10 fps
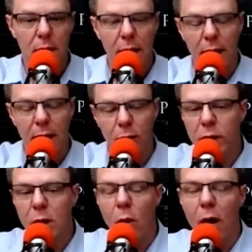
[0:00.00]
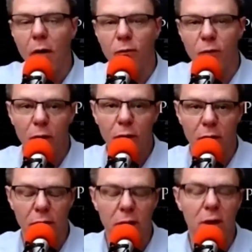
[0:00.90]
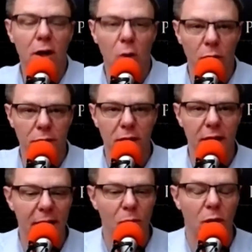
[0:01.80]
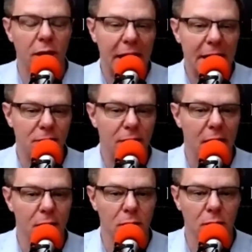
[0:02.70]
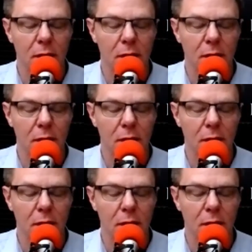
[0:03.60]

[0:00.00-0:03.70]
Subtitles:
As we go out further, the younger one's going to have more cash value,